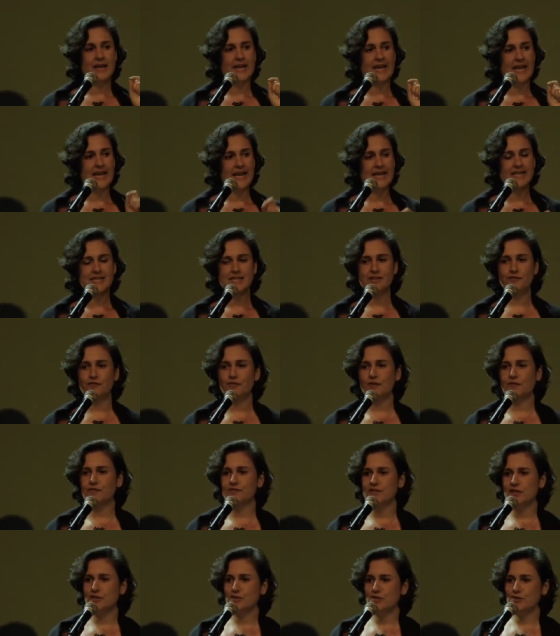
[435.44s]

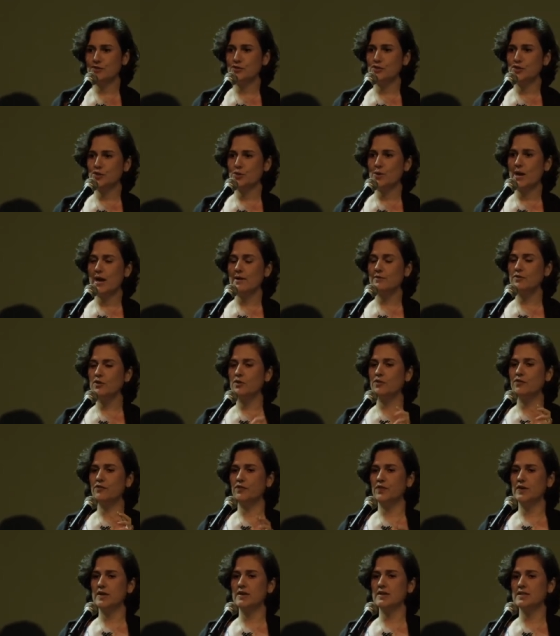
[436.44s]
1852, you have your
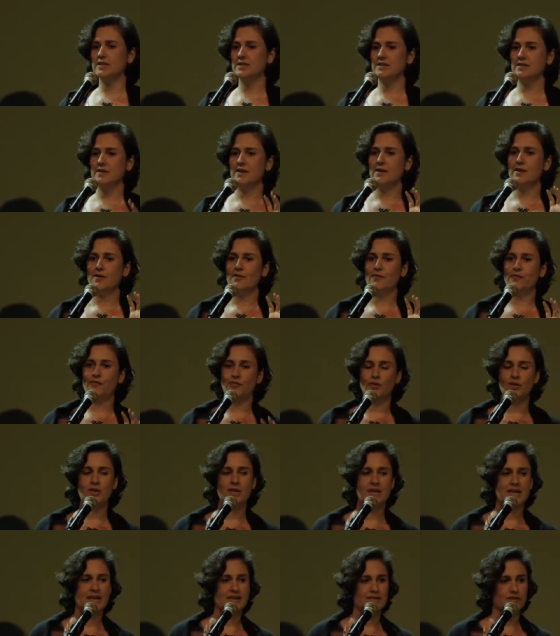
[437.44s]
first
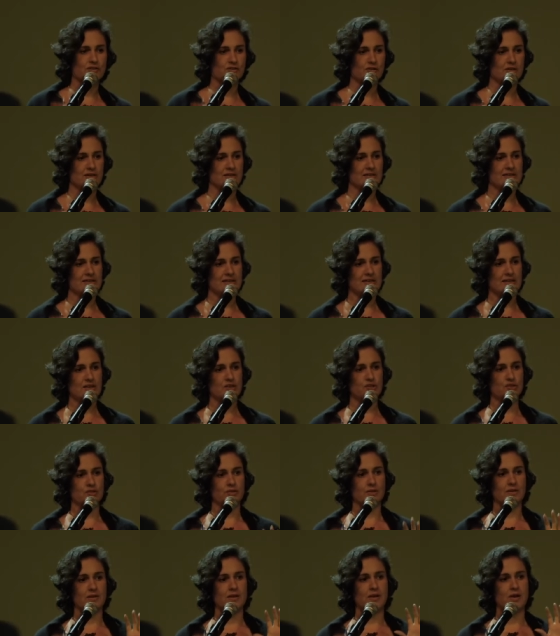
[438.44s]
full-length
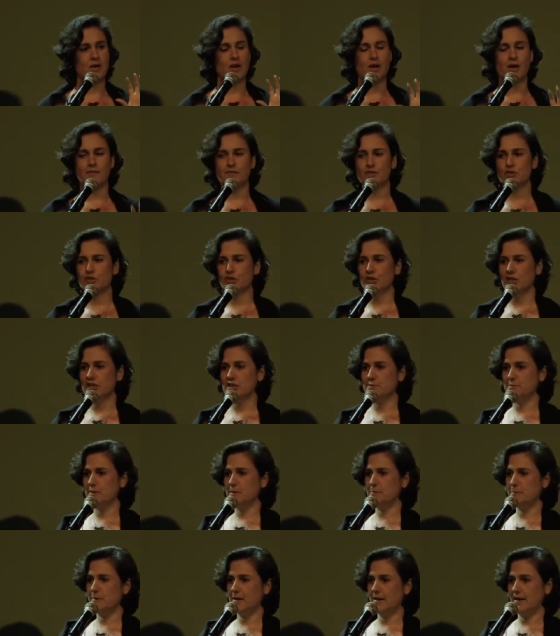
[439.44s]
translation of a
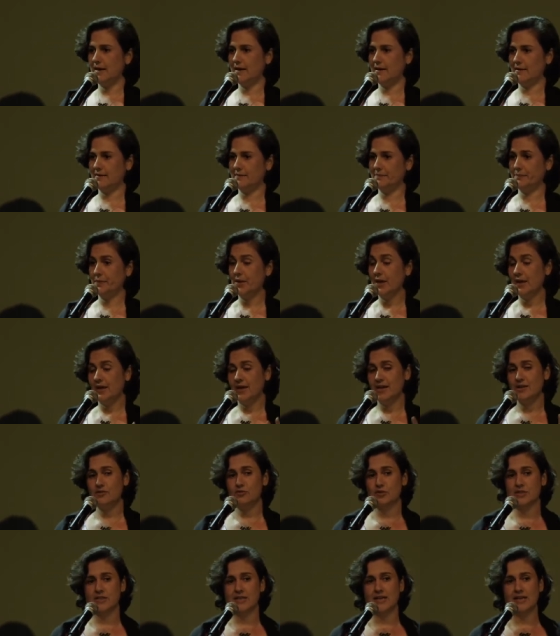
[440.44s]
Shakespeare play.
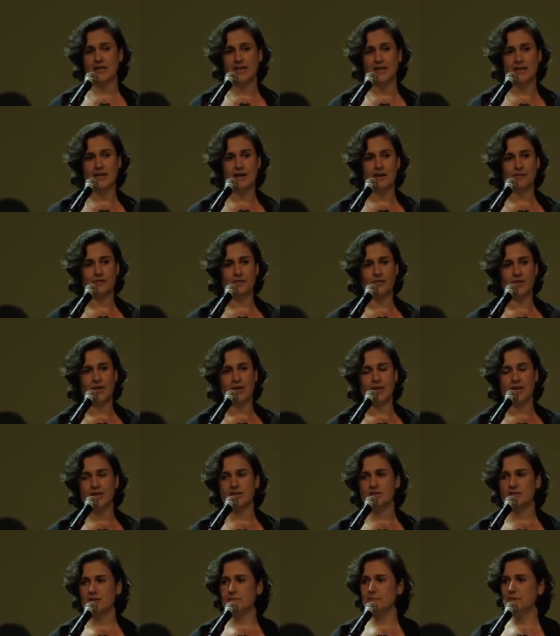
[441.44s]
Interestingly enough,
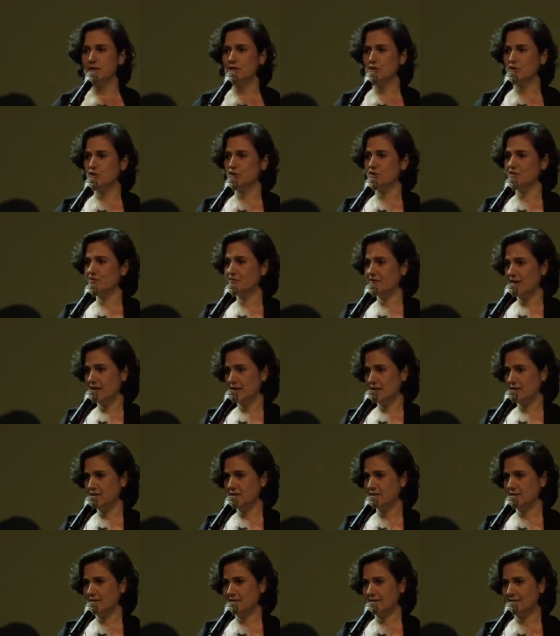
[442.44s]
it's The Merchant of
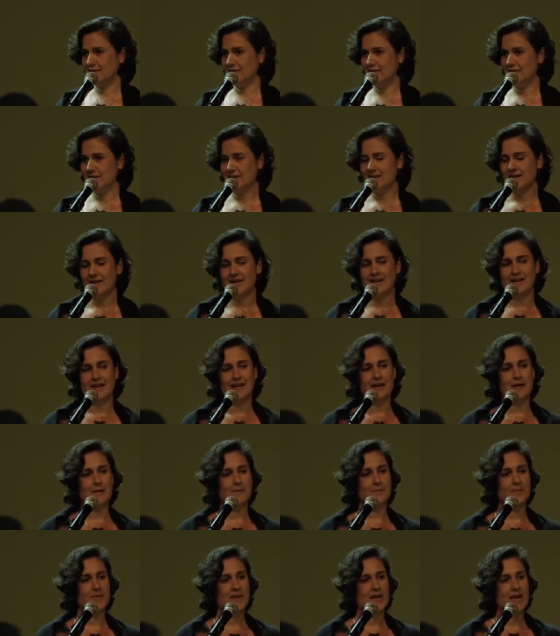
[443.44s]
Venice.
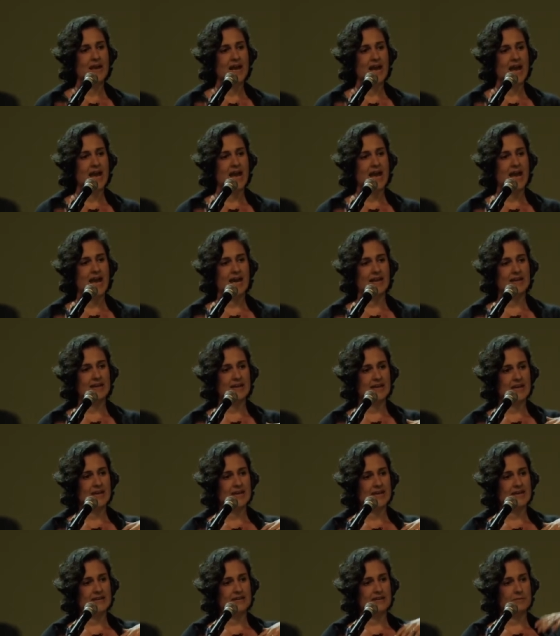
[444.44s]
And
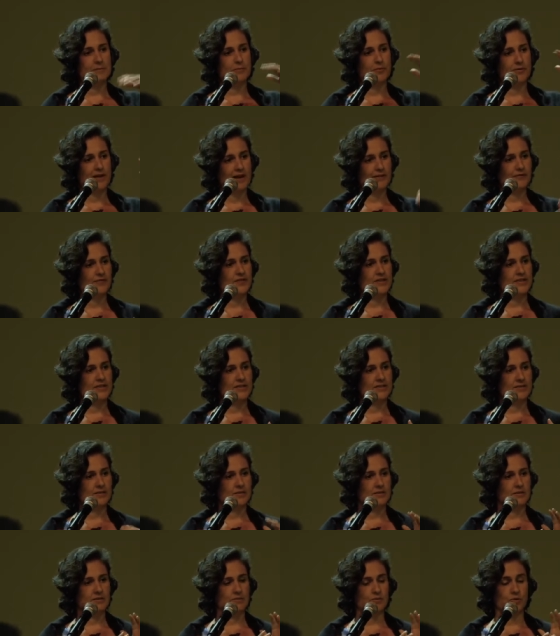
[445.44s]
in the
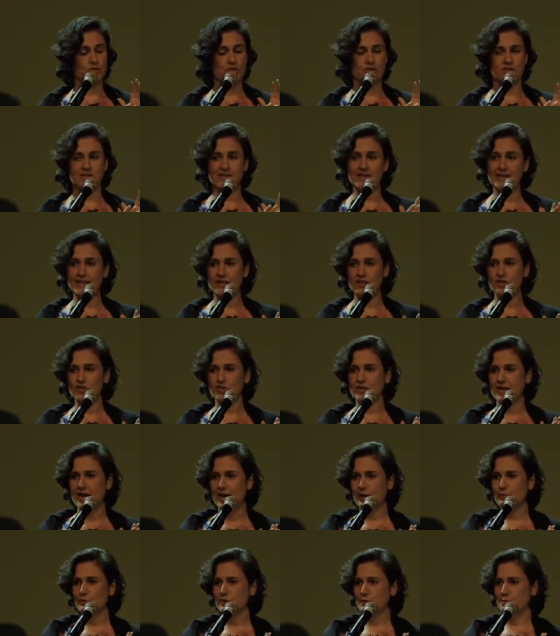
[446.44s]
preface, which is an English
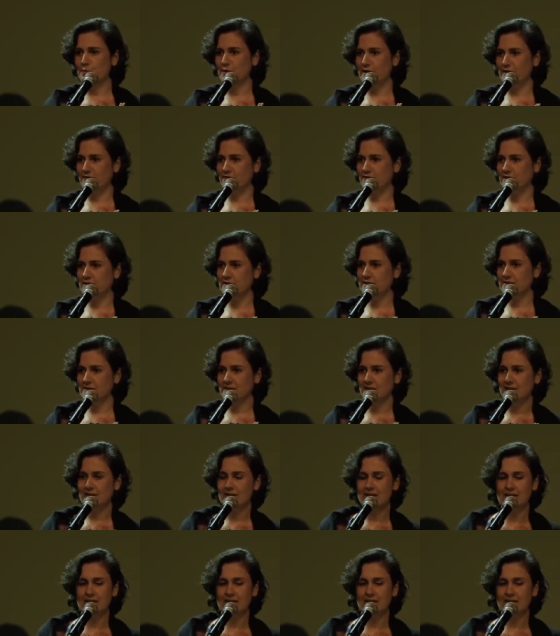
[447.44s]
language preface,